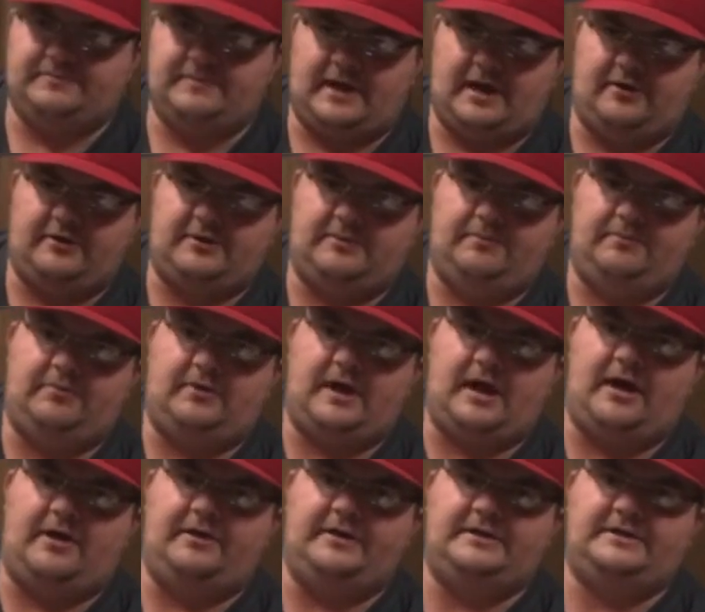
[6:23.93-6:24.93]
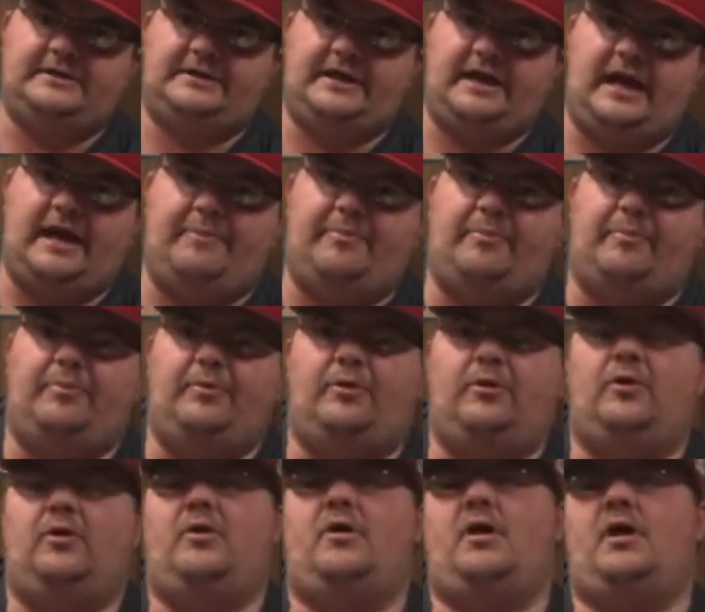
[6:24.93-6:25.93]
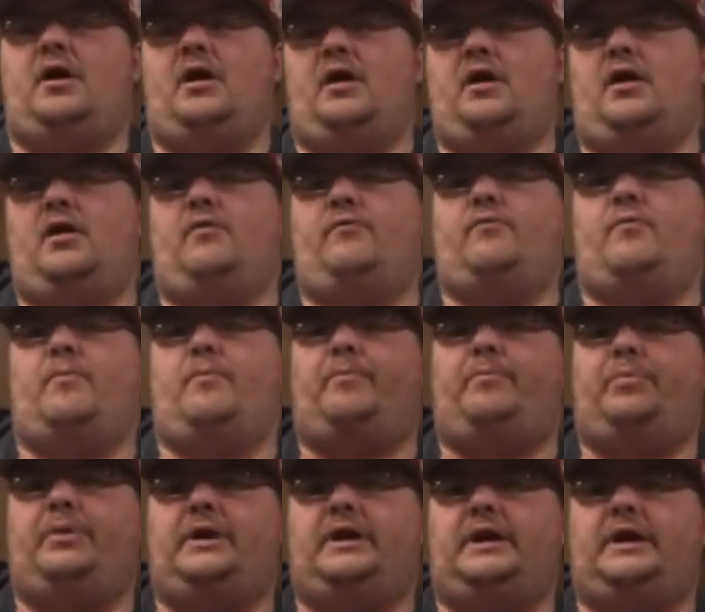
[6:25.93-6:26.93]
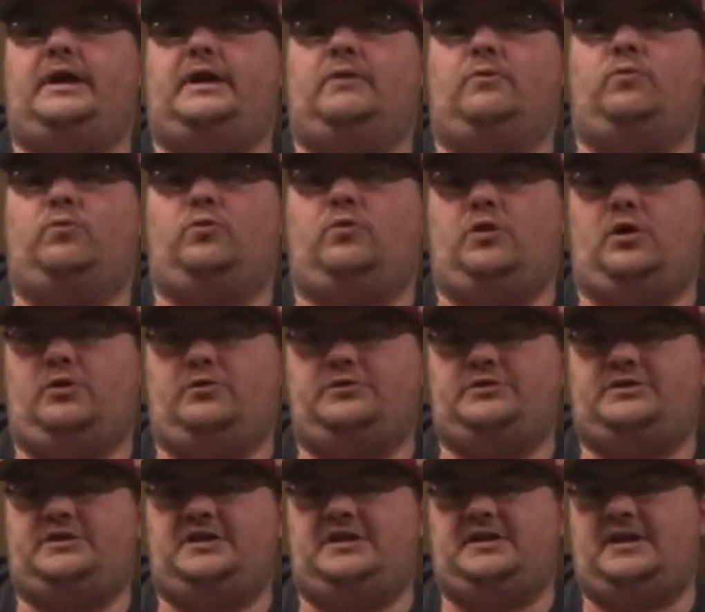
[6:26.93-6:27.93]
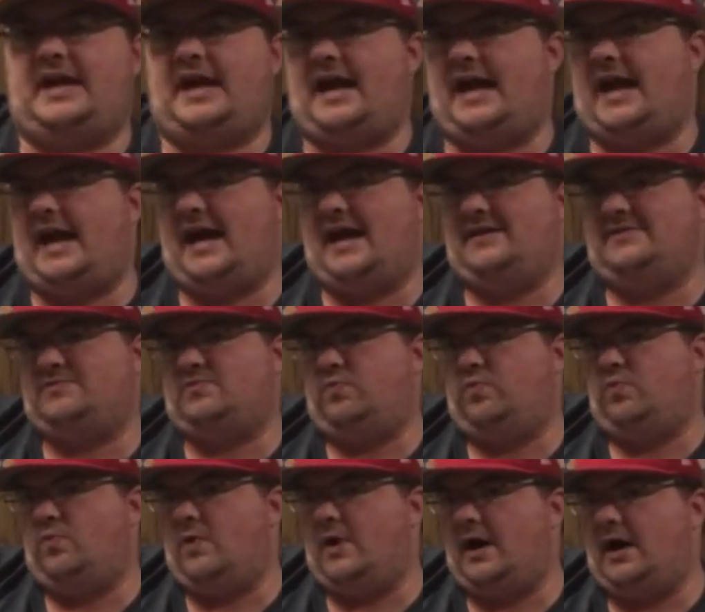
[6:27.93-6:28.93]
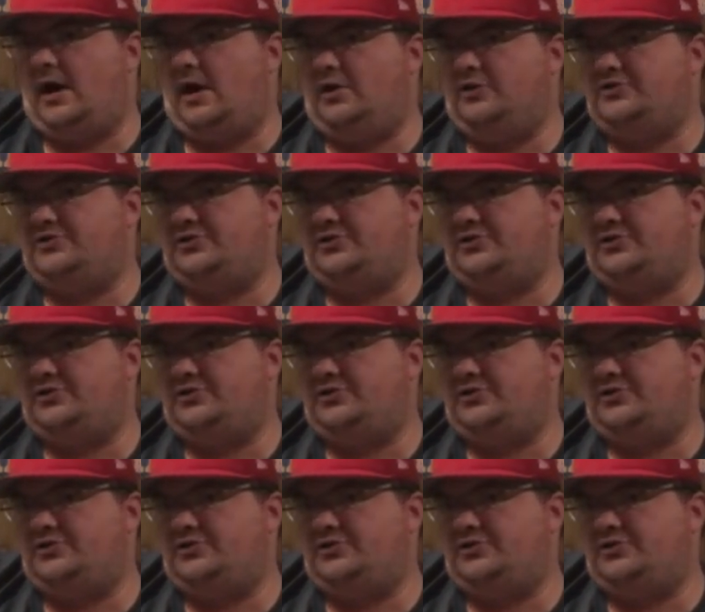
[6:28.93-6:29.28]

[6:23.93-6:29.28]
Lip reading: Malcolm Brown is capable of being roasted as well.